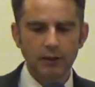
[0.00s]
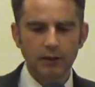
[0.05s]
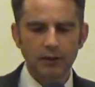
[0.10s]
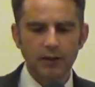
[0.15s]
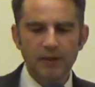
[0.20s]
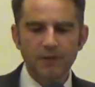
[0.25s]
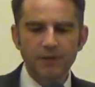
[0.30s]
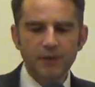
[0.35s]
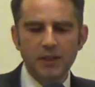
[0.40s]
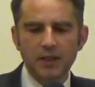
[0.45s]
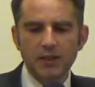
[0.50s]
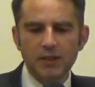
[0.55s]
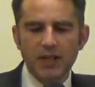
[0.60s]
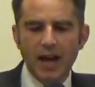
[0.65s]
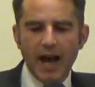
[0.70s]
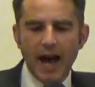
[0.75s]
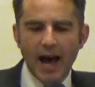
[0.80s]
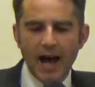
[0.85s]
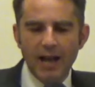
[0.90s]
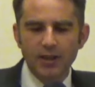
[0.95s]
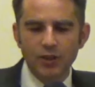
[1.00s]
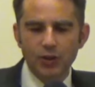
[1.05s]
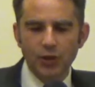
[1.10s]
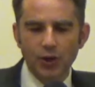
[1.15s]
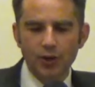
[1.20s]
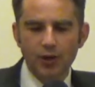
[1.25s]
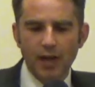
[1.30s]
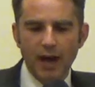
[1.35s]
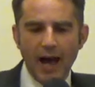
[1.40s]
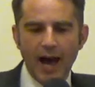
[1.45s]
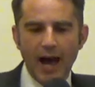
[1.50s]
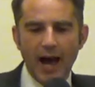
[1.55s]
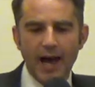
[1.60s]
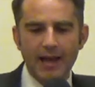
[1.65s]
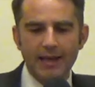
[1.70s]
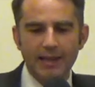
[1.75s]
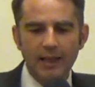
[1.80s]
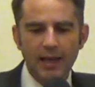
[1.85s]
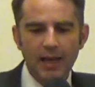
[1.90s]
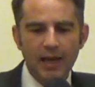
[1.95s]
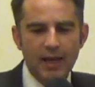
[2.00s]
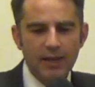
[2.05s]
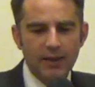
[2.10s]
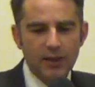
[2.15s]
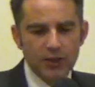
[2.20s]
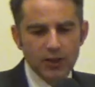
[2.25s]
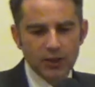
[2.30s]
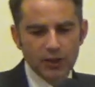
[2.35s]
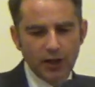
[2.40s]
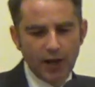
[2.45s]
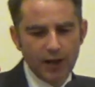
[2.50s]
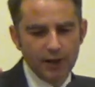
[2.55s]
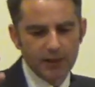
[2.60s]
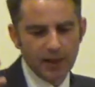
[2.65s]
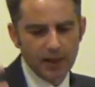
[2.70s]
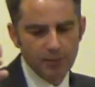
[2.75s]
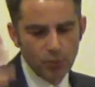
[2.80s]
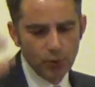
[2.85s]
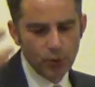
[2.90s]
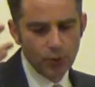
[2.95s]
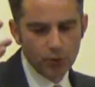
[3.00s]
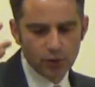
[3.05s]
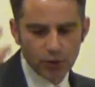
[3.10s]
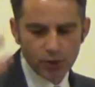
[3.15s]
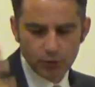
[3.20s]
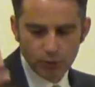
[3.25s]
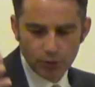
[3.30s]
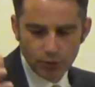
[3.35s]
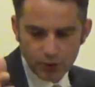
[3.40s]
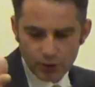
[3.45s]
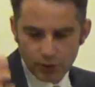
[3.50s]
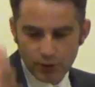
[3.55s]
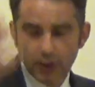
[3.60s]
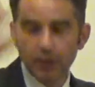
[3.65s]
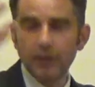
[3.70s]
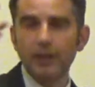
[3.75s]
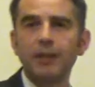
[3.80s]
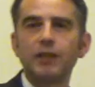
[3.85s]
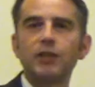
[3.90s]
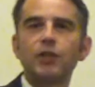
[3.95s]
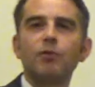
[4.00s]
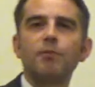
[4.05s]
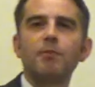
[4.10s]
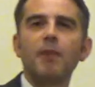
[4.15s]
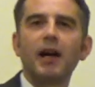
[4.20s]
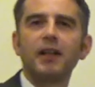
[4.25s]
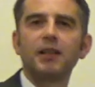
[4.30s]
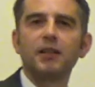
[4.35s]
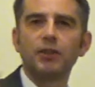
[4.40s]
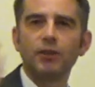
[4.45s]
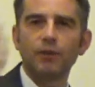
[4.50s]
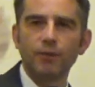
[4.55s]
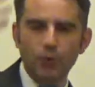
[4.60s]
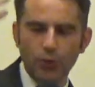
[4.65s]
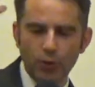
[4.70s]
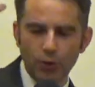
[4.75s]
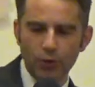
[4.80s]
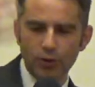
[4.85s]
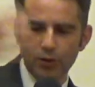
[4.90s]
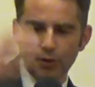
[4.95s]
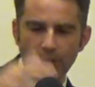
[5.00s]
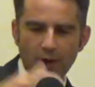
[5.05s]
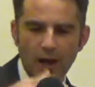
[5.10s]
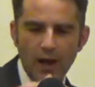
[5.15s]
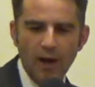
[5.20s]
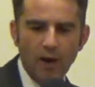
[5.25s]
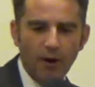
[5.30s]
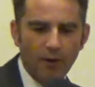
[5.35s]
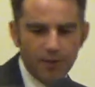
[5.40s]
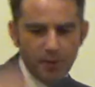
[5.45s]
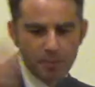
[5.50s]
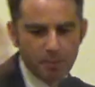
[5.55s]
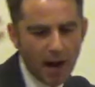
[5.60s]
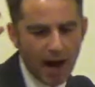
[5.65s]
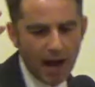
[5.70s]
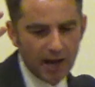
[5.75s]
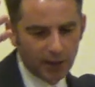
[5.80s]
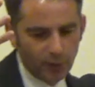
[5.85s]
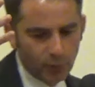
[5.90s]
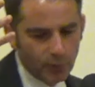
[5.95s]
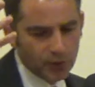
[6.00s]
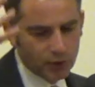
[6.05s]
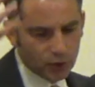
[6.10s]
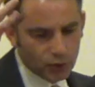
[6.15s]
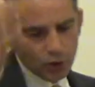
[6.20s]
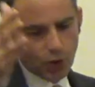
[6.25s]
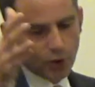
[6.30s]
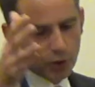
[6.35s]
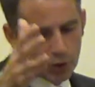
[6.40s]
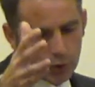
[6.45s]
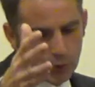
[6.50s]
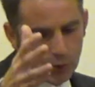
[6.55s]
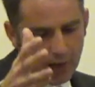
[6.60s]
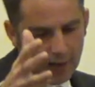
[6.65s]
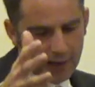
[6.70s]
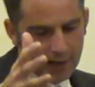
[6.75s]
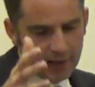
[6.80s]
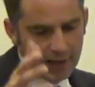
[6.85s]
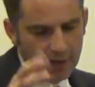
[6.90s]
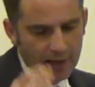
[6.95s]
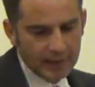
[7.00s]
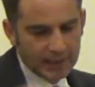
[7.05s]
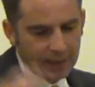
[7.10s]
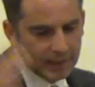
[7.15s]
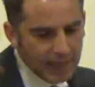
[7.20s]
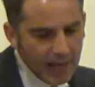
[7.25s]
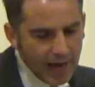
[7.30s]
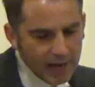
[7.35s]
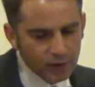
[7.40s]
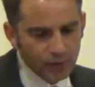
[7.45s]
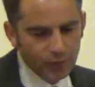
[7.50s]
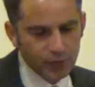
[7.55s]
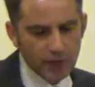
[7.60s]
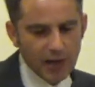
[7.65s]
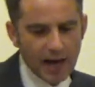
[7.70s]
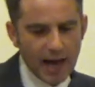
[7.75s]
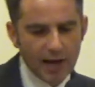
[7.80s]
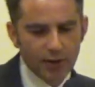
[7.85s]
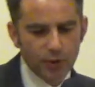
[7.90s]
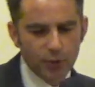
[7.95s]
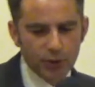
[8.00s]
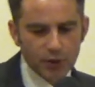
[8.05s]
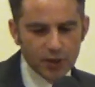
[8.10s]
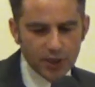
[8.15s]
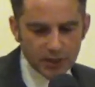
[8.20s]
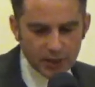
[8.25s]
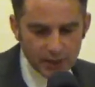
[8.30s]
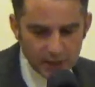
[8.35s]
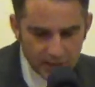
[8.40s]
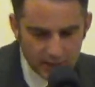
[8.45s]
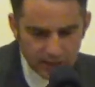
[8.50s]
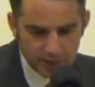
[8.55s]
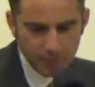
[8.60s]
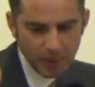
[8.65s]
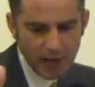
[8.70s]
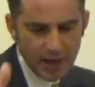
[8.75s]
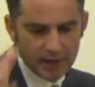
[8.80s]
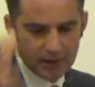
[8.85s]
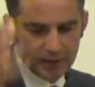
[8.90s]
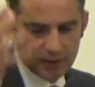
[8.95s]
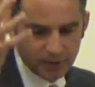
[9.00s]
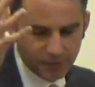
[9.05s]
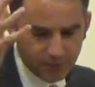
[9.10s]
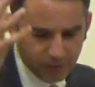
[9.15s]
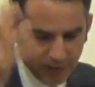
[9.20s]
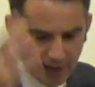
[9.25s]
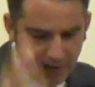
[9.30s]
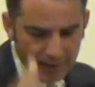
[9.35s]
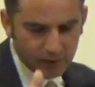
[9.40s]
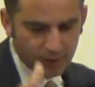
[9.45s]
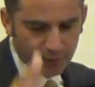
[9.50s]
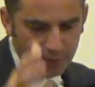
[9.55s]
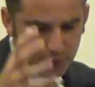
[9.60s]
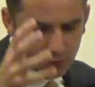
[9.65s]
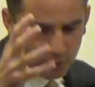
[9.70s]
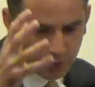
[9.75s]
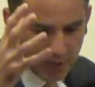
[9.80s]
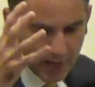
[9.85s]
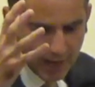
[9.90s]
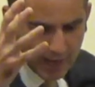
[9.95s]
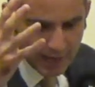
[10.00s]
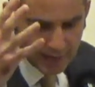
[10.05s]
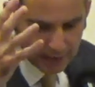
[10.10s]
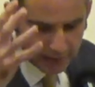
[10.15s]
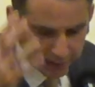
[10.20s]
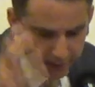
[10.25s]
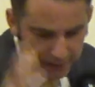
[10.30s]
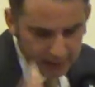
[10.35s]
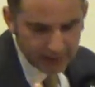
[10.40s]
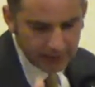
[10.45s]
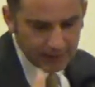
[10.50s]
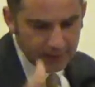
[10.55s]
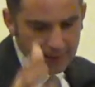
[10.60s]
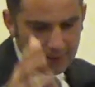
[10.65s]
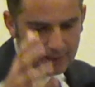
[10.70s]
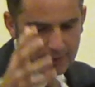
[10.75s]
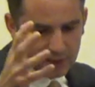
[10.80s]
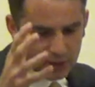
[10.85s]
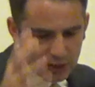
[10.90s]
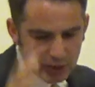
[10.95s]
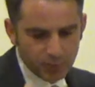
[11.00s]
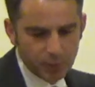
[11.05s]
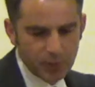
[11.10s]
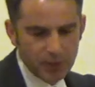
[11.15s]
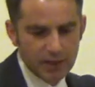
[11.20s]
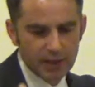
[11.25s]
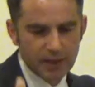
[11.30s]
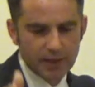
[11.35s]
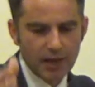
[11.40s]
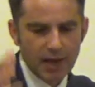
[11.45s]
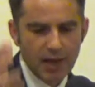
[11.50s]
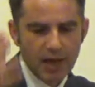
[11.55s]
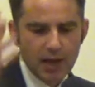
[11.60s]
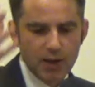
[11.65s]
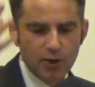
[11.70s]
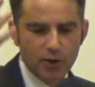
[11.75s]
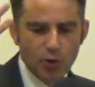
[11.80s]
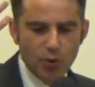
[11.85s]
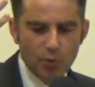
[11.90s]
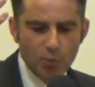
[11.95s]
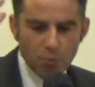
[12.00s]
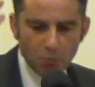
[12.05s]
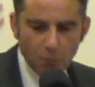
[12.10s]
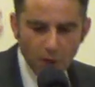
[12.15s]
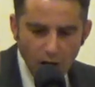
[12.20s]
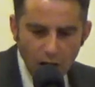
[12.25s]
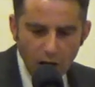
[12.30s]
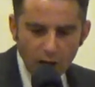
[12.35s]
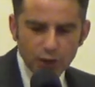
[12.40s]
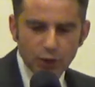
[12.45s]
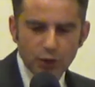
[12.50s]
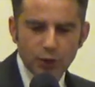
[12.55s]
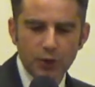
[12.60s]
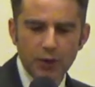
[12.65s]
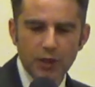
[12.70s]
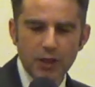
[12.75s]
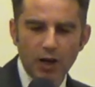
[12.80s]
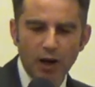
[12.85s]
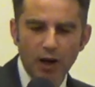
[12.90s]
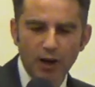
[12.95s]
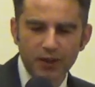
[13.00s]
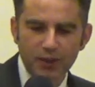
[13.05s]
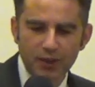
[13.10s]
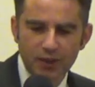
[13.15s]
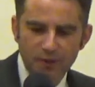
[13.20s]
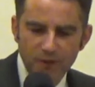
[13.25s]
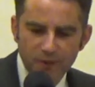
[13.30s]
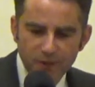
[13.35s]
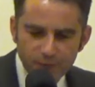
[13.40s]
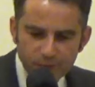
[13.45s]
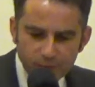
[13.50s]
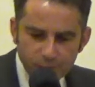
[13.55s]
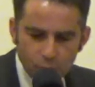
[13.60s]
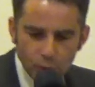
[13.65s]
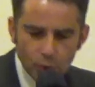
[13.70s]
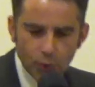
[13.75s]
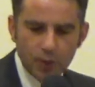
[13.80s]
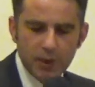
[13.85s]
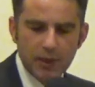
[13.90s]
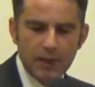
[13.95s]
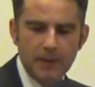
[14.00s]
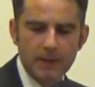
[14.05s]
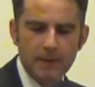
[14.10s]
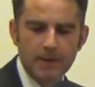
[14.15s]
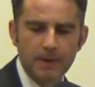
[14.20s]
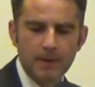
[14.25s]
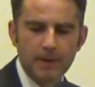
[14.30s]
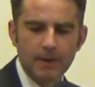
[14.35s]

lifted his hands on high. The sun and moon stood still. And he's reminded us, of course, of the battle with Joshua. The light of your arrows as they sped, at the flight of your glittering spear. You marched the earth in fury.